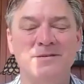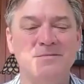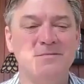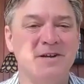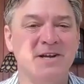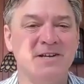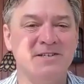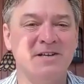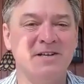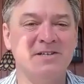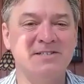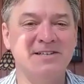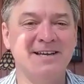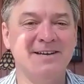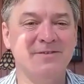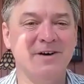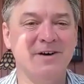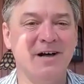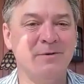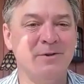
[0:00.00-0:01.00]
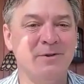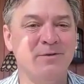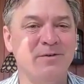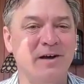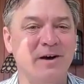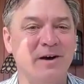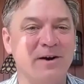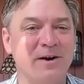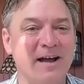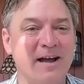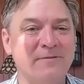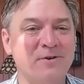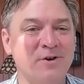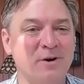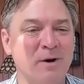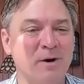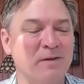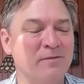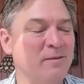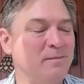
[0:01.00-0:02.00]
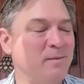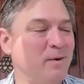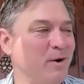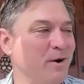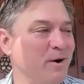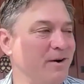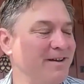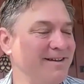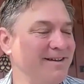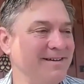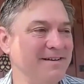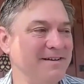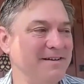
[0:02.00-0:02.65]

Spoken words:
because I'll stay involved with the founder after I'm off the board.